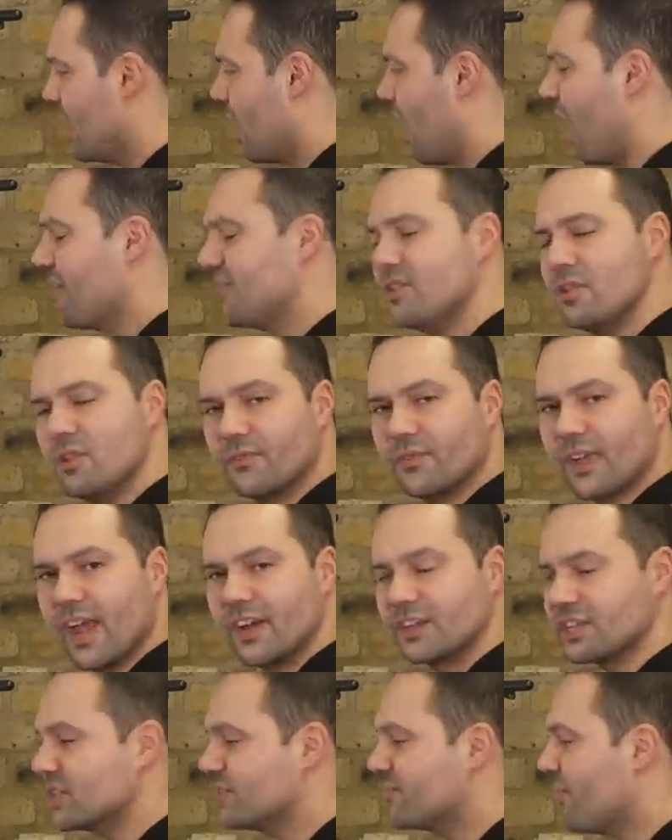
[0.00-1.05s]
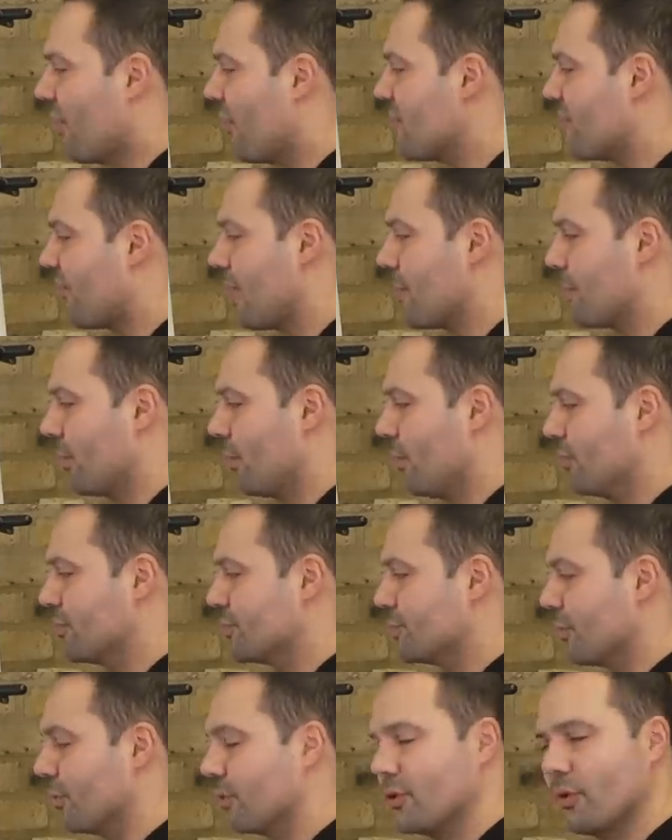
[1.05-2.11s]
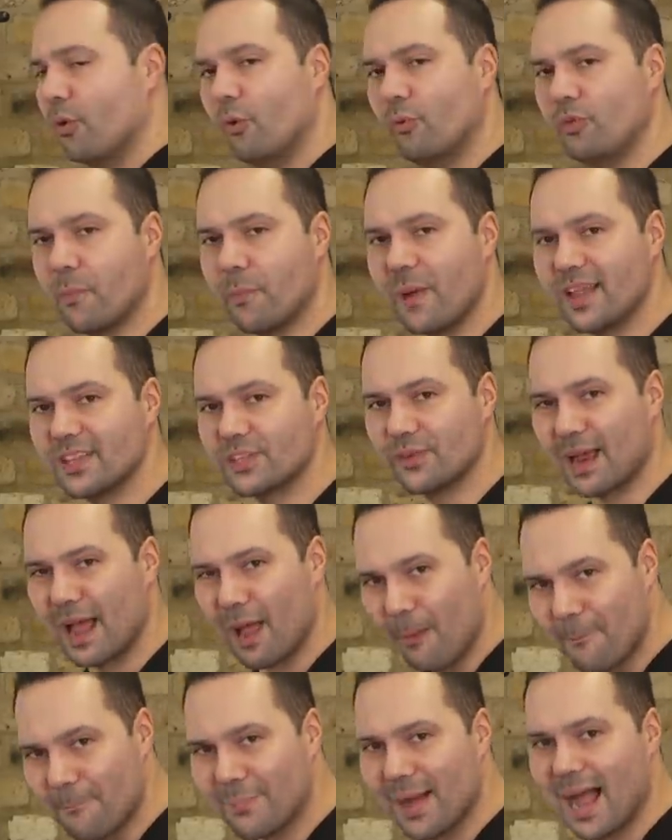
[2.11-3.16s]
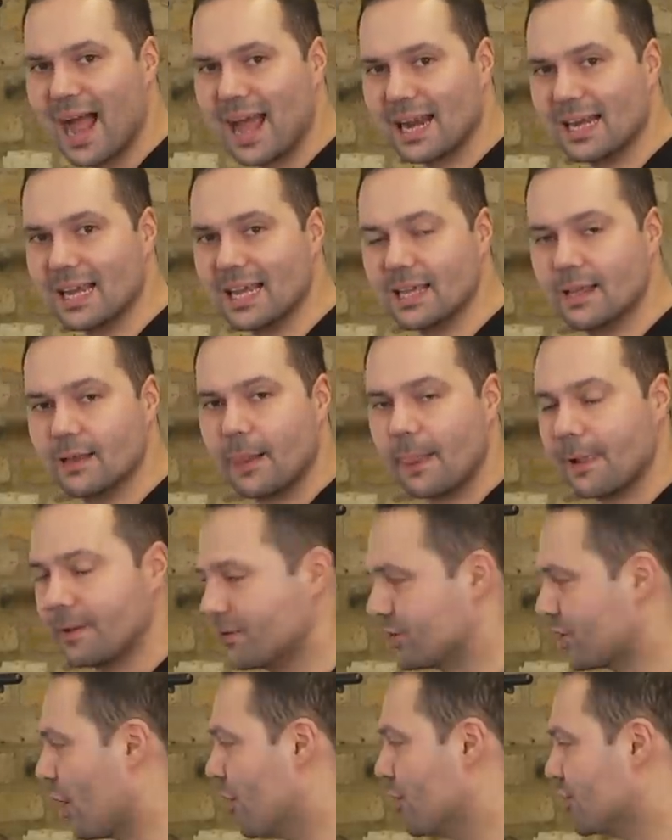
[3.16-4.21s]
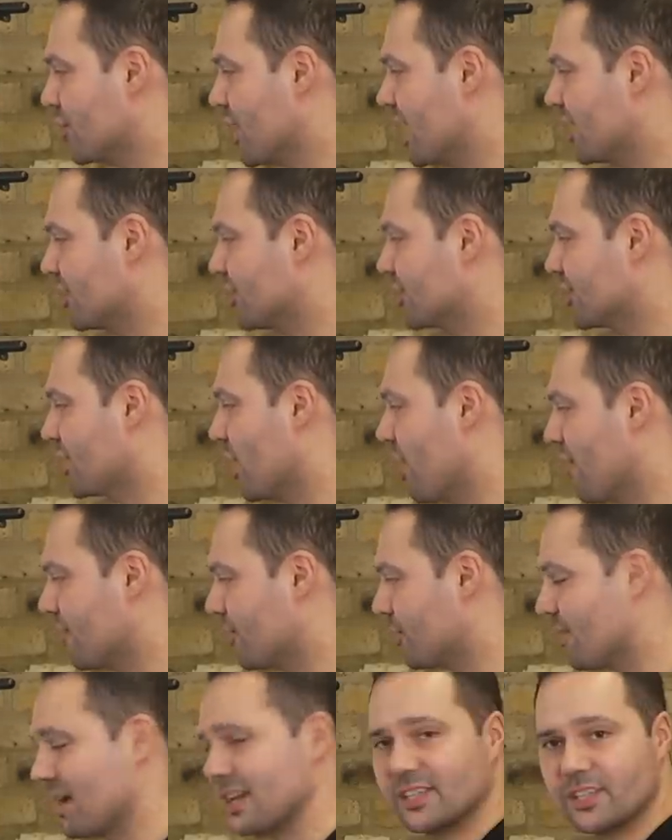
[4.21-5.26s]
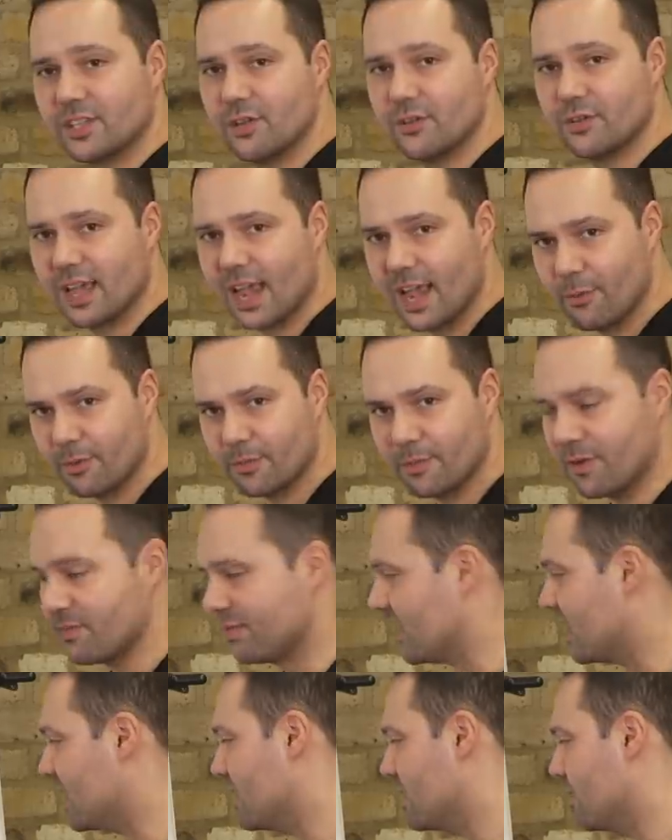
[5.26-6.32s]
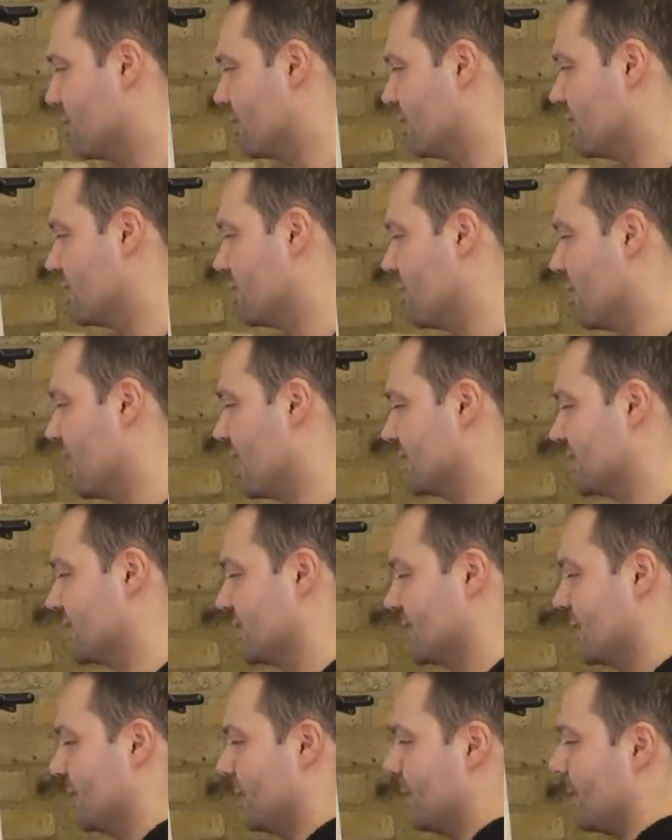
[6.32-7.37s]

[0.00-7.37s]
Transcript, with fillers: I think unification is very, very plausible. All depends on how badly negotiations go for the rest of the UK with both the EU and the US.